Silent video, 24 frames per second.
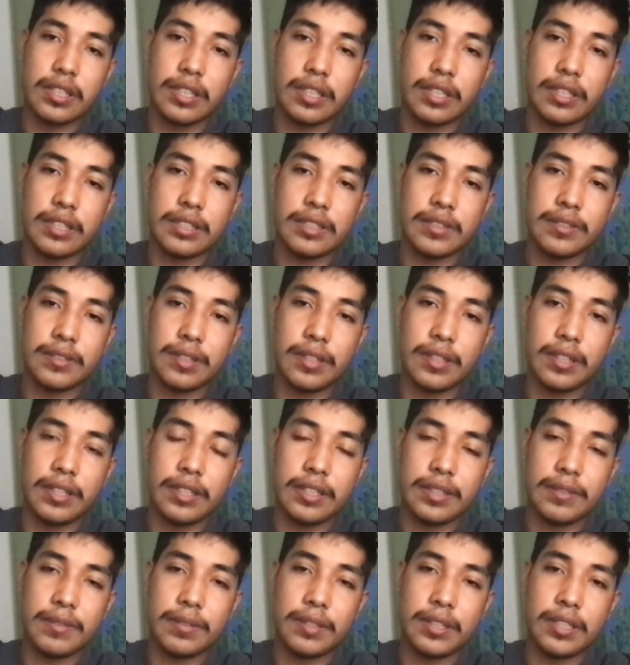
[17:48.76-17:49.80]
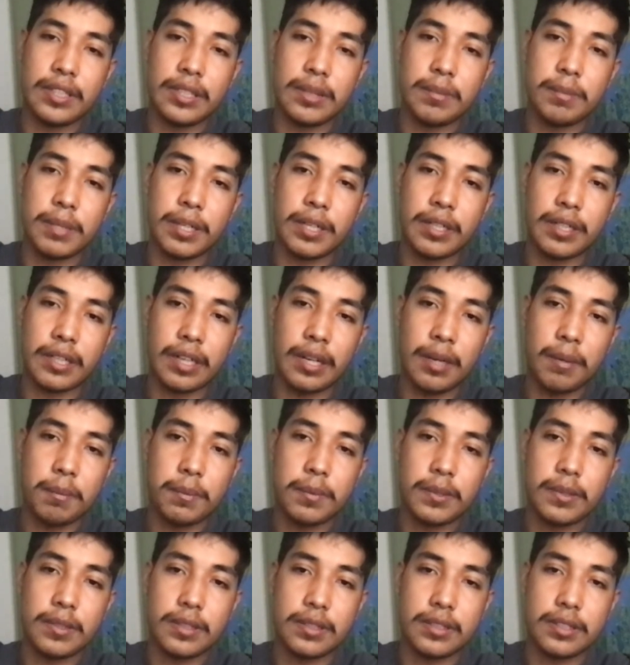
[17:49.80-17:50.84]
leave a little bit of gap,
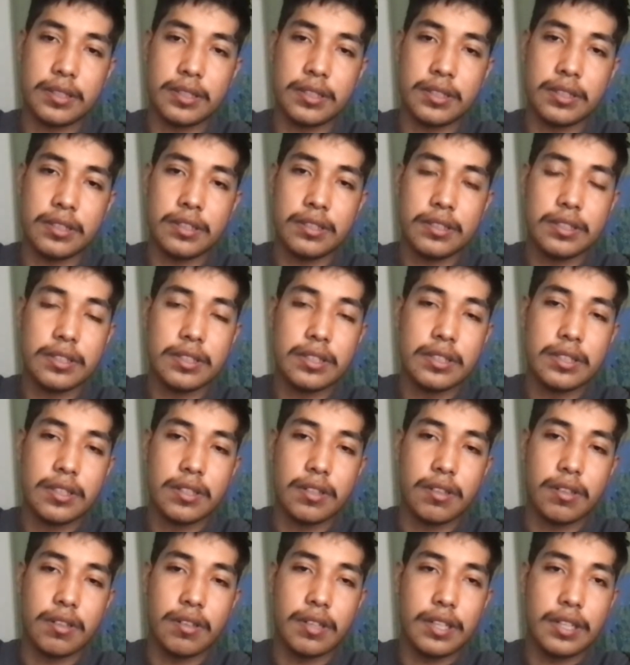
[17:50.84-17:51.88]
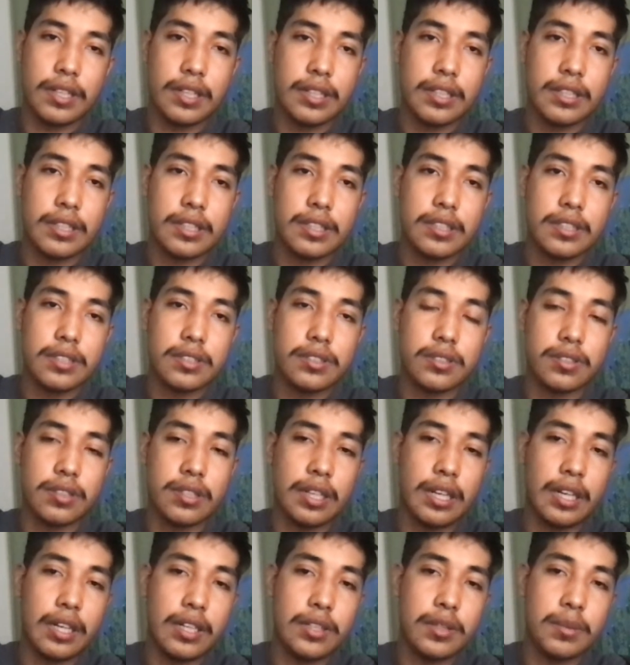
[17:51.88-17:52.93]
you know. All right. So
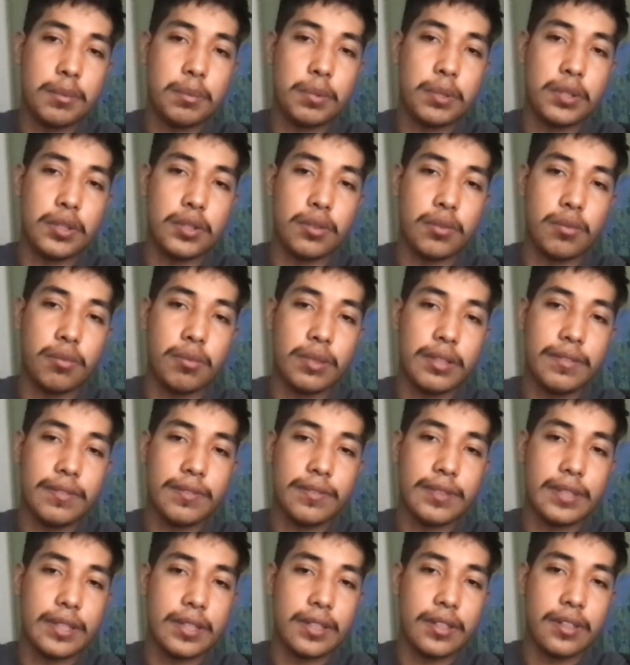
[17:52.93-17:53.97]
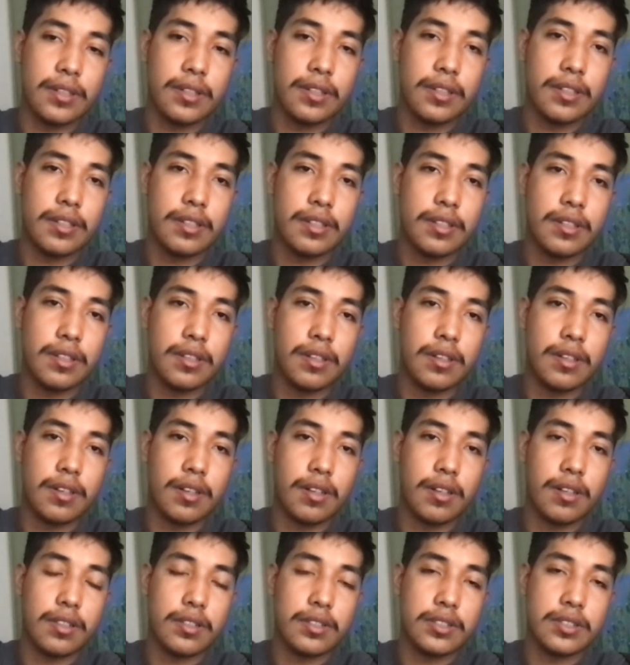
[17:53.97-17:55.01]
now you put your ring finger
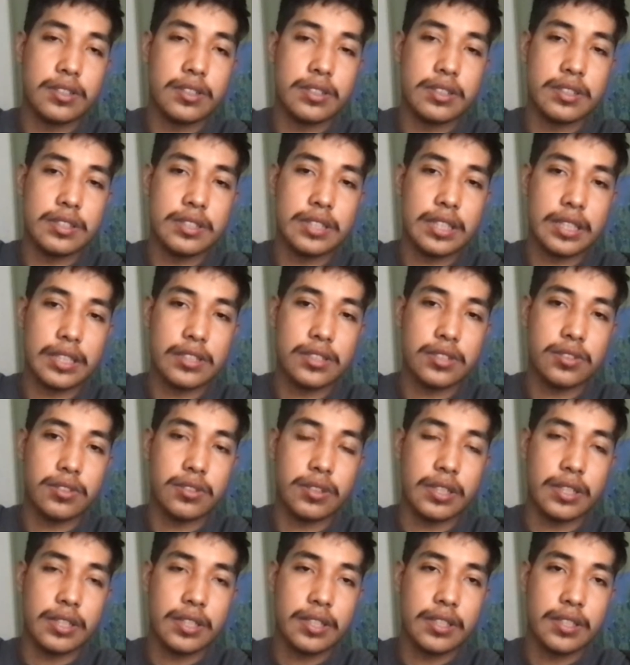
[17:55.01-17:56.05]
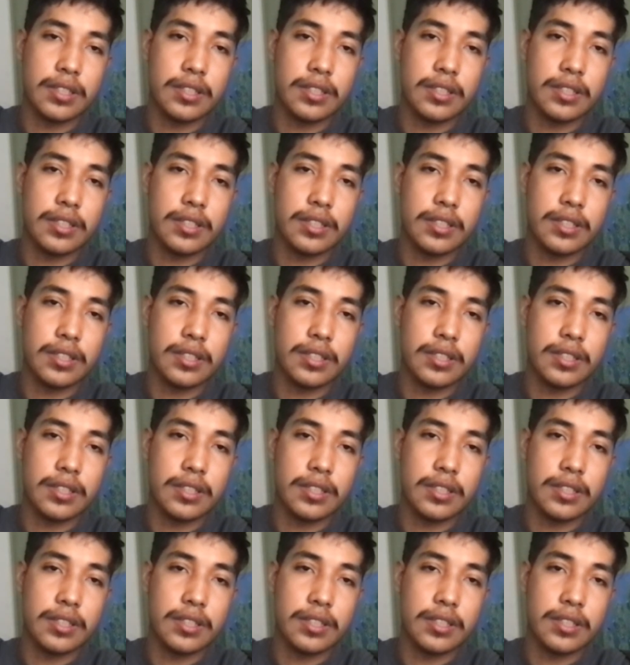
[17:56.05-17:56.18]
to your second string